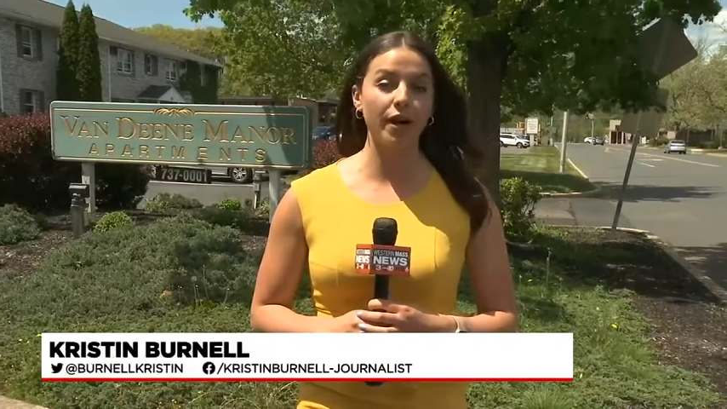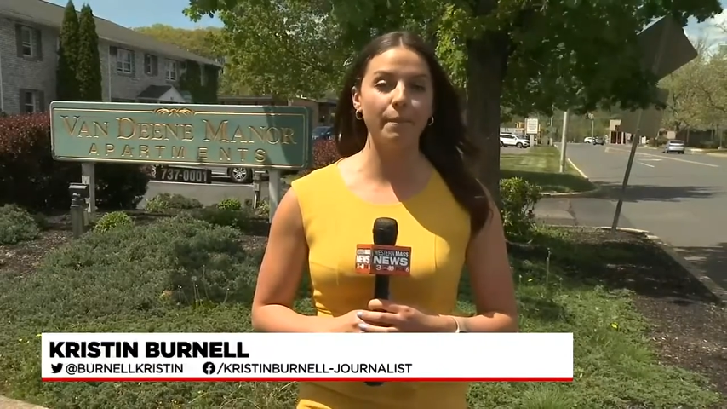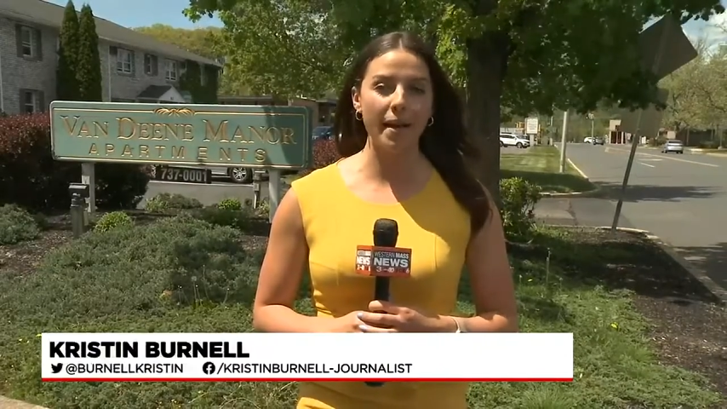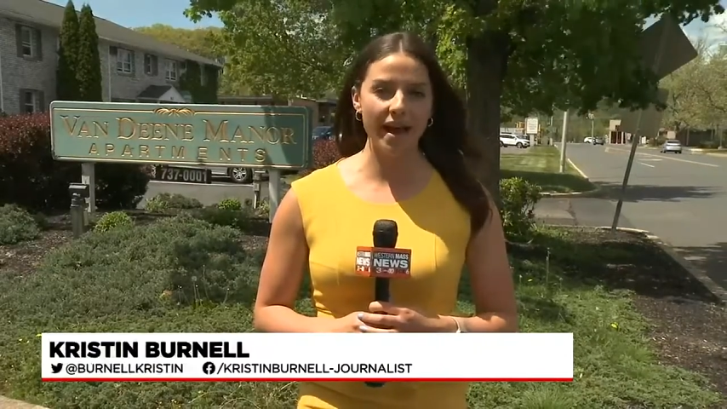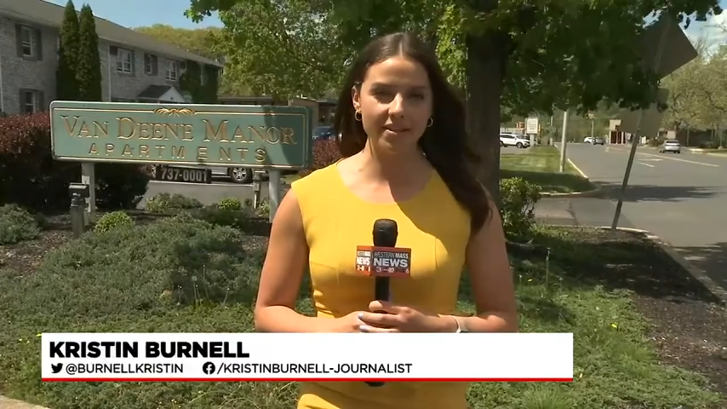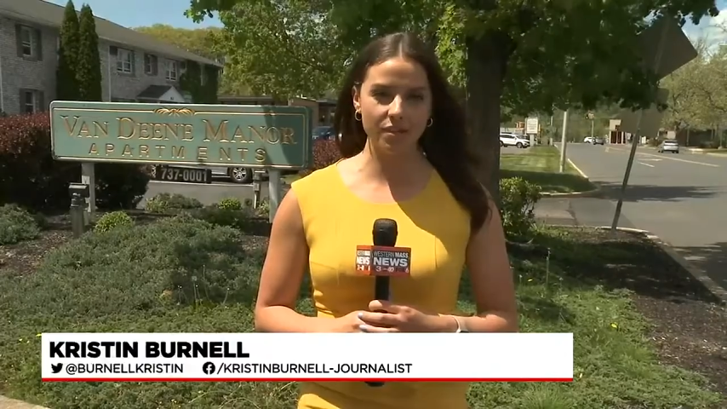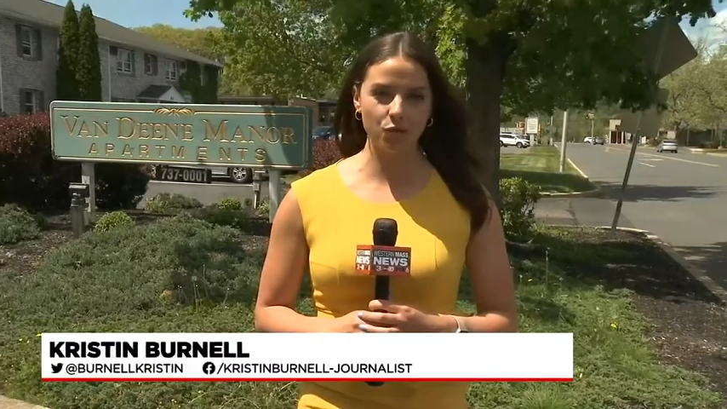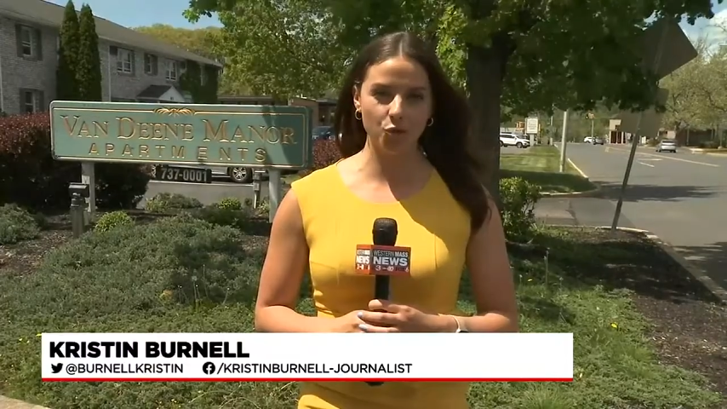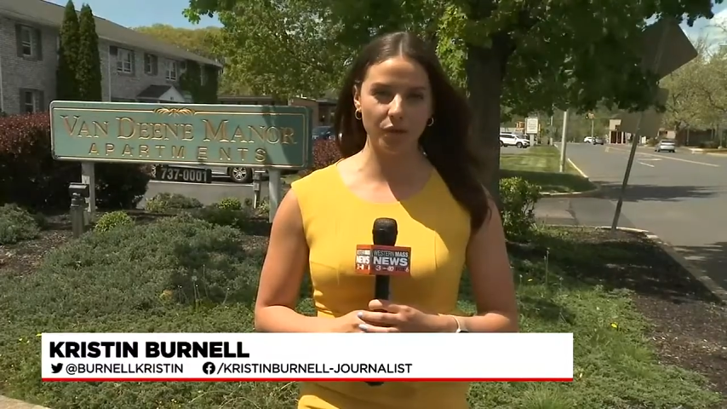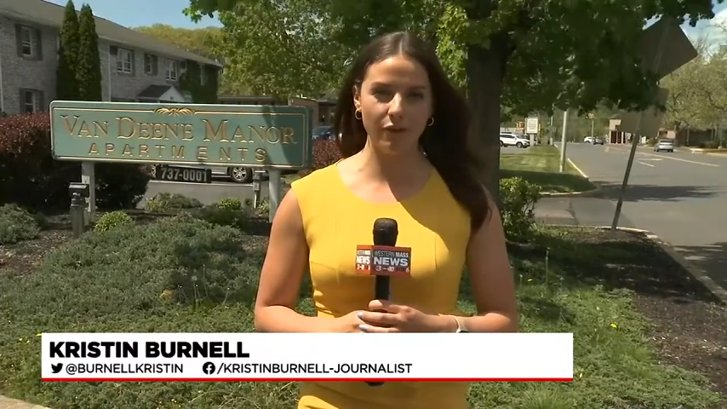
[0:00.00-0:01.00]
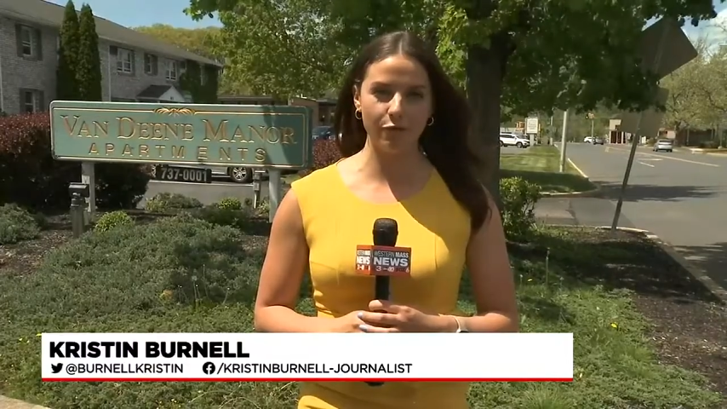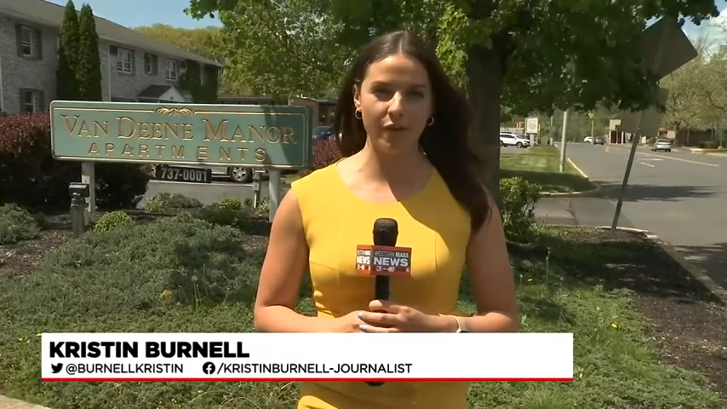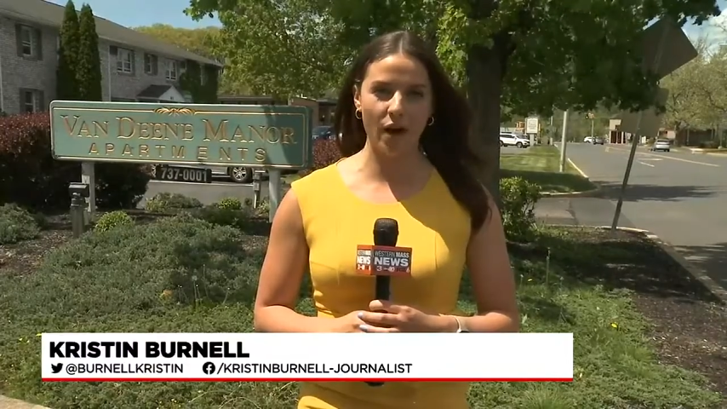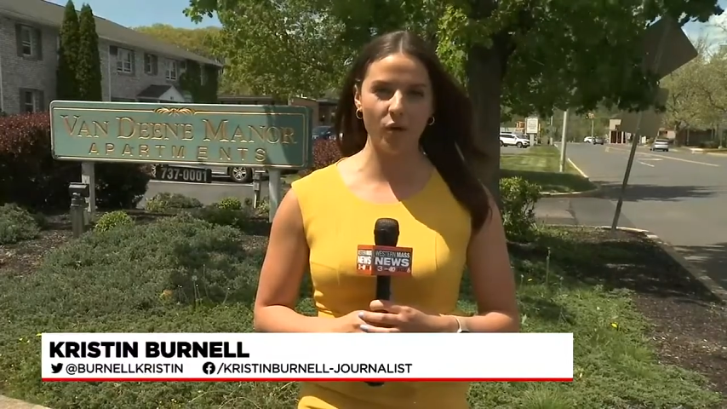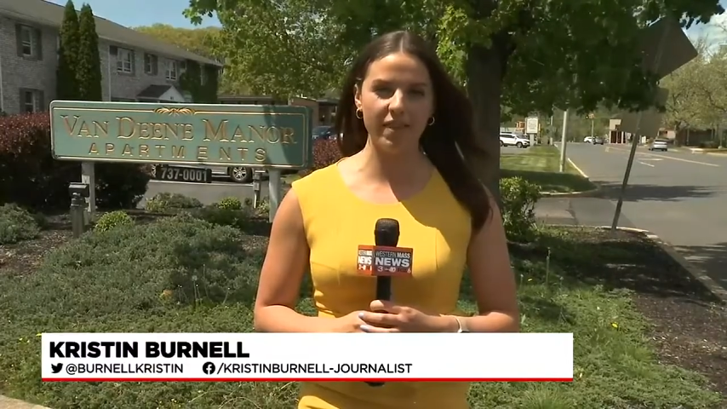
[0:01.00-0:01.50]
a massive tree
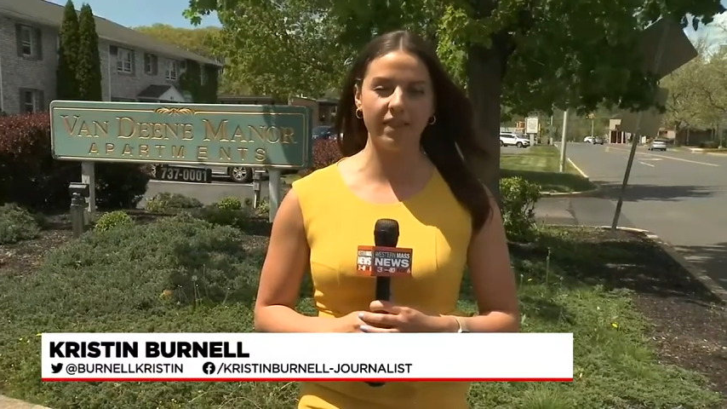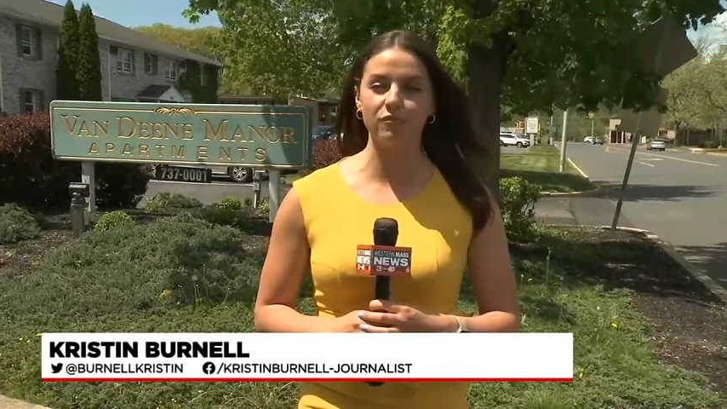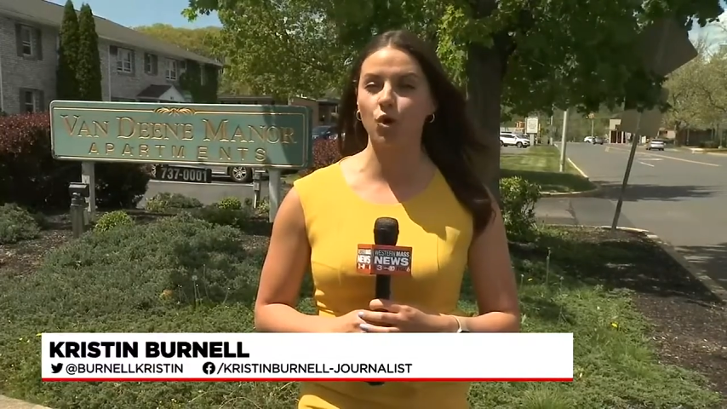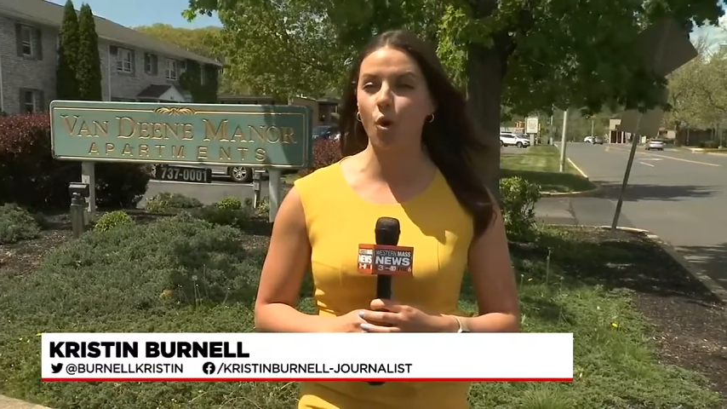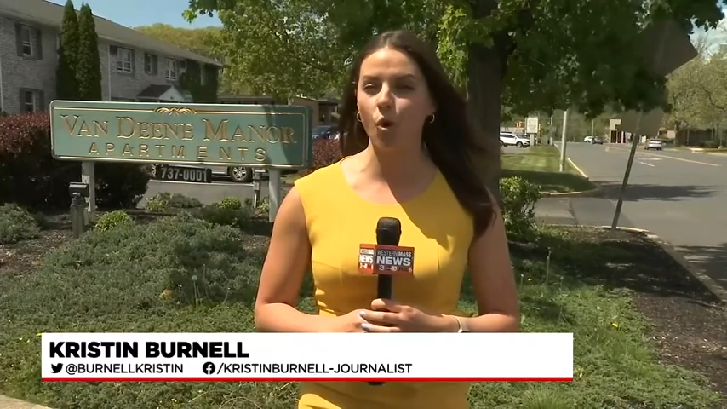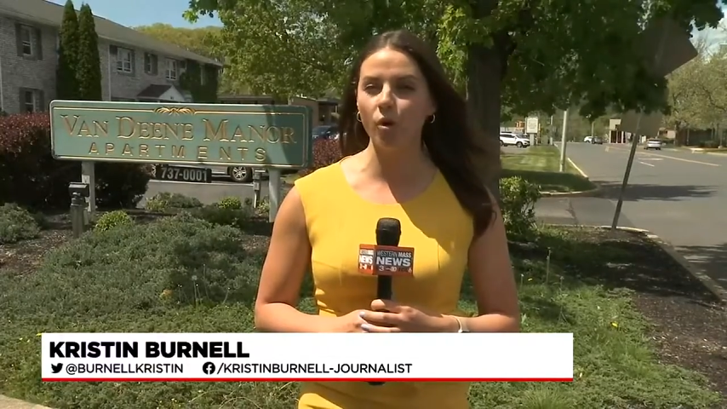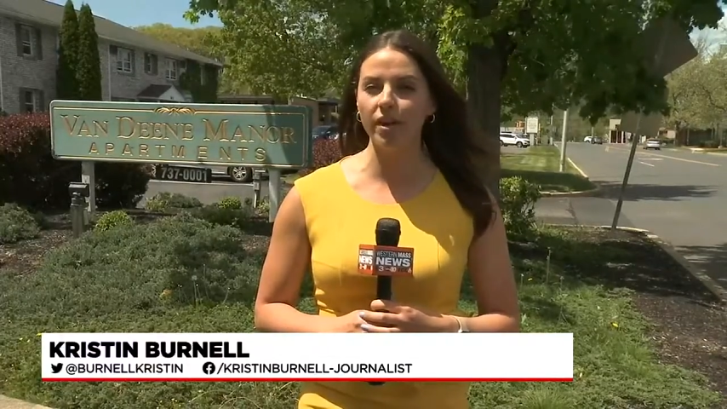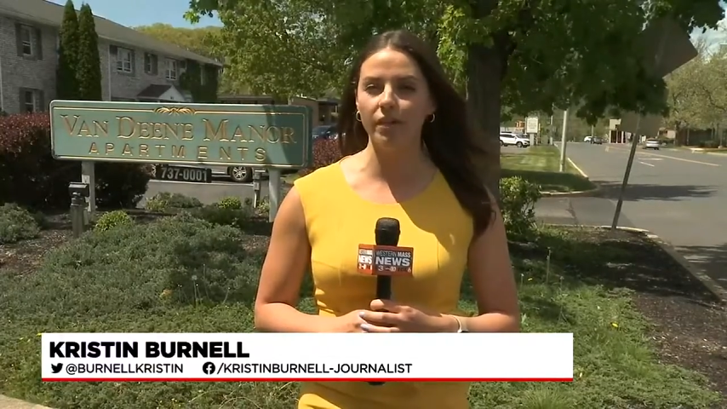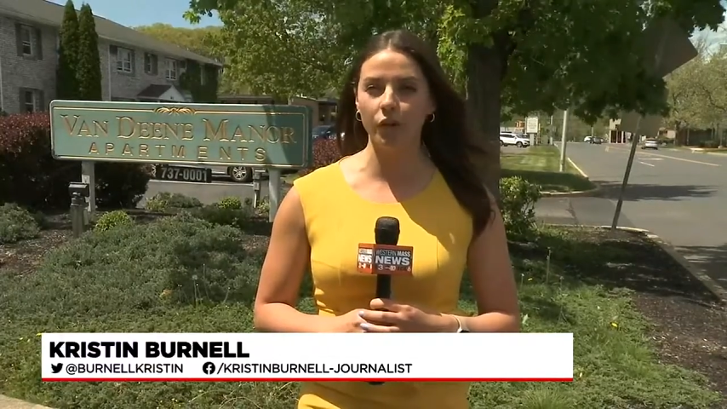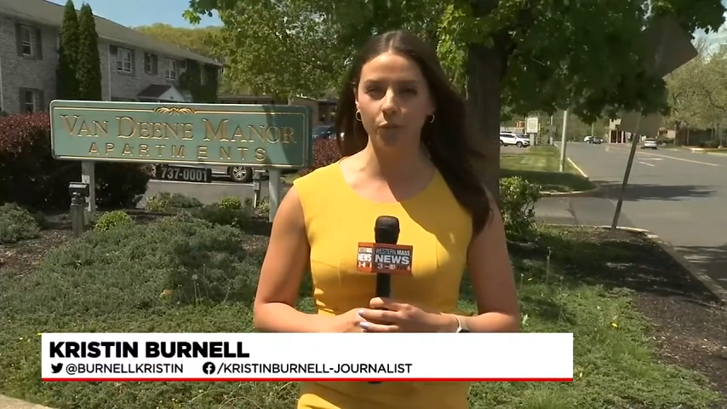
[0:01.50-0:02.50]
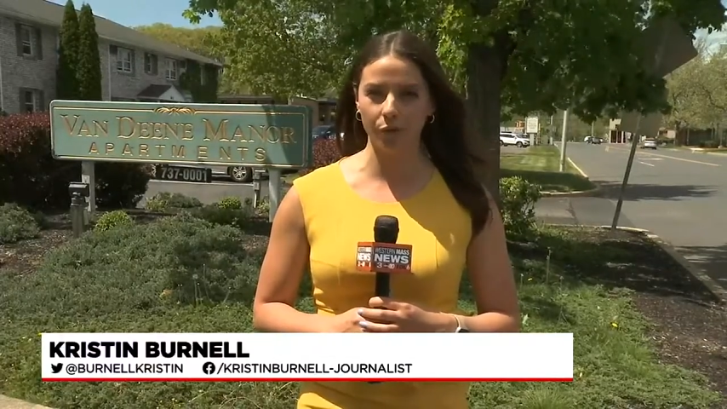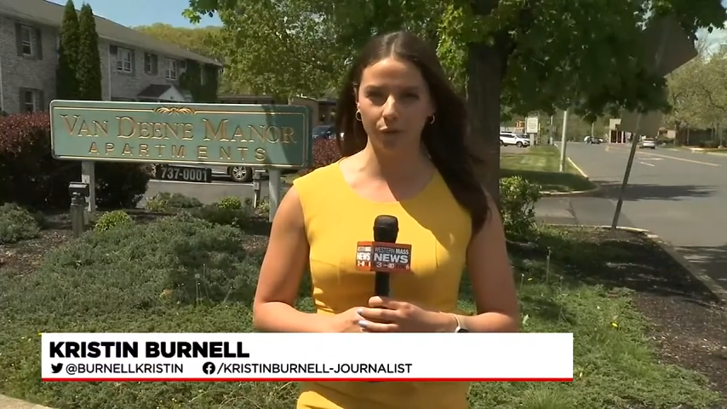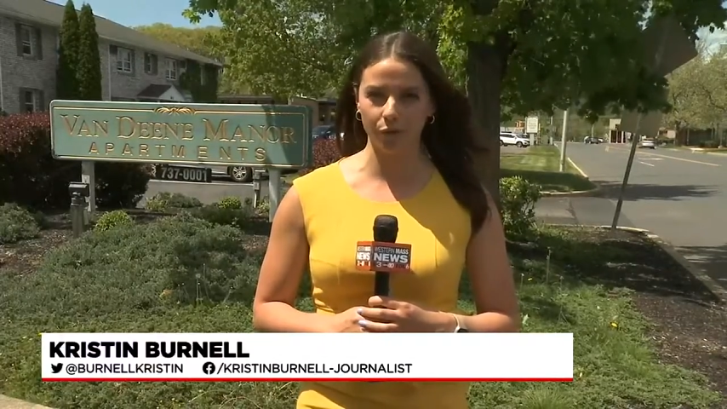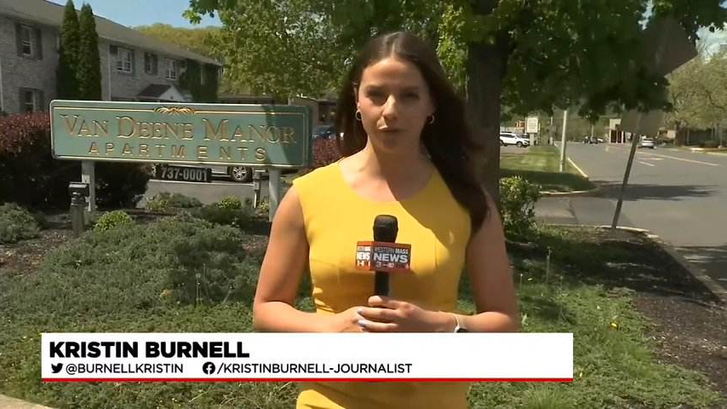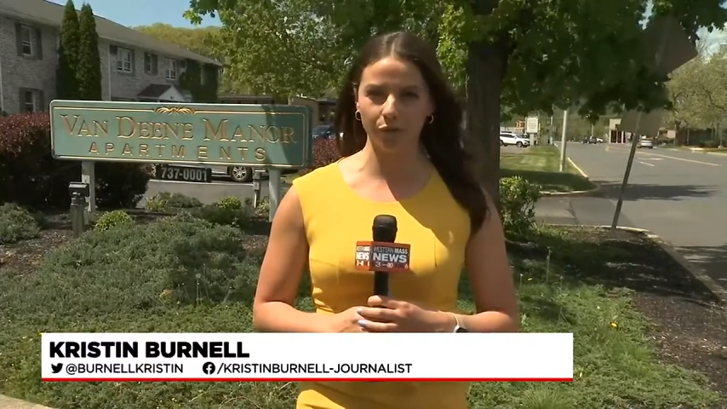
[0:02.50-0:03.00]
fell and left a hole in their roof.